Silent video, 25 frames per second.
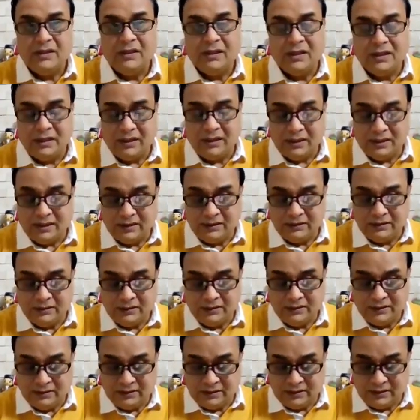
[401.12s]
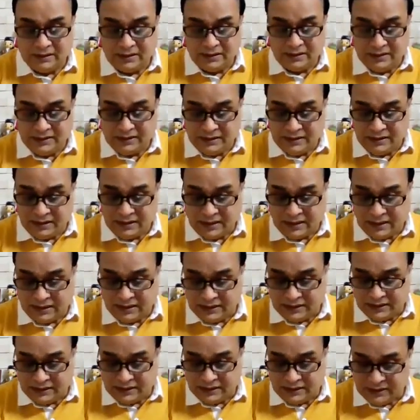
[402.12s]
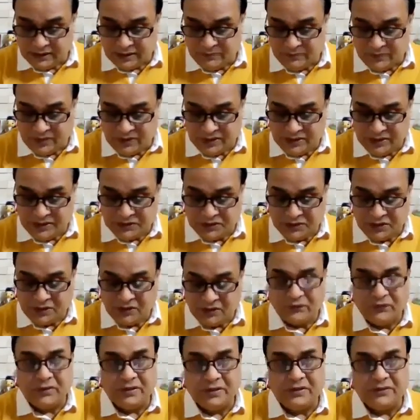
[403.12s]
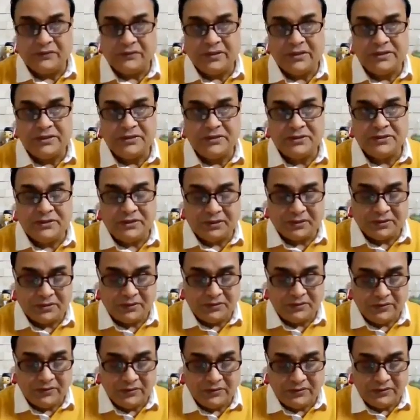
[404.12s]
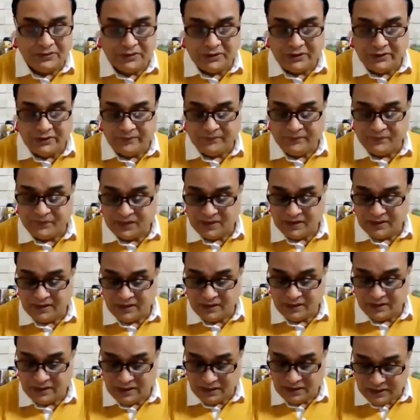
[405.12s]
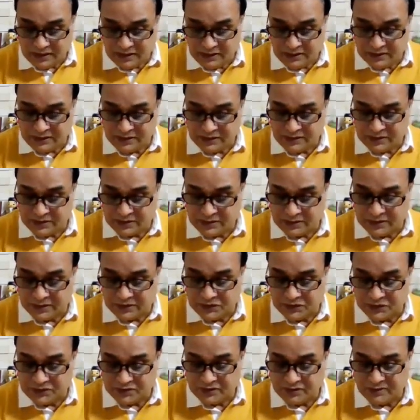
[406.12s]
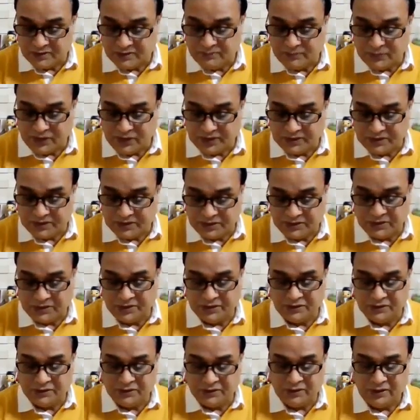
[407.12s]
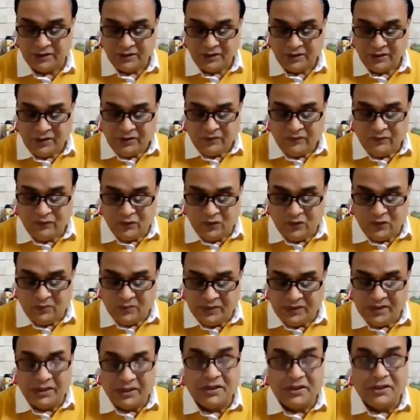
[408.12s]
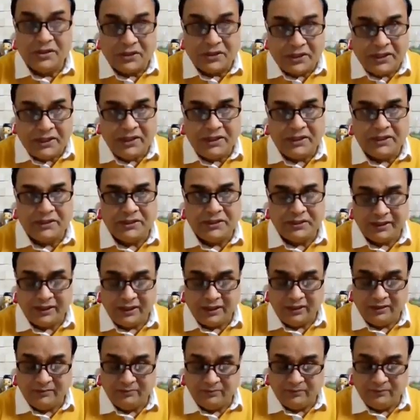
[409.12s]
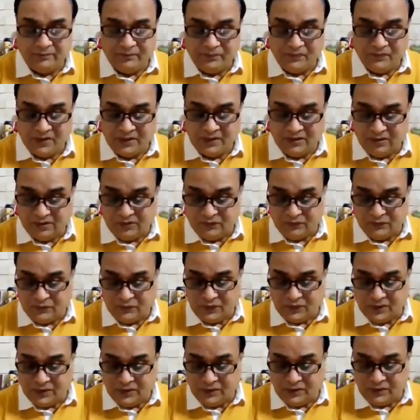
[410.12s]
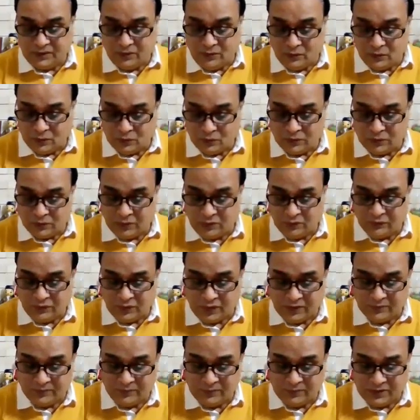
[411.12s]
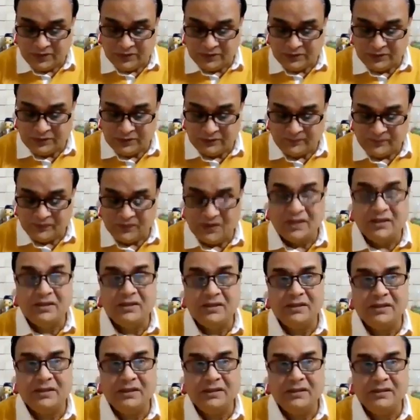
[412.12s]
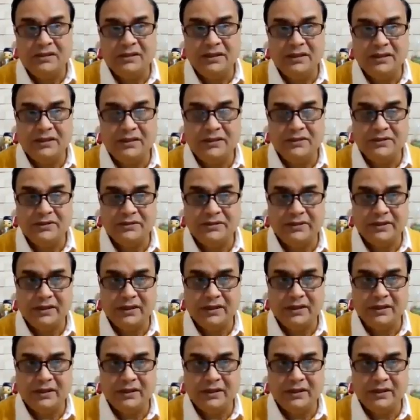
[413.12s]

An ideal combination of advanced technology and traditional practices would be a great help for local farmers in these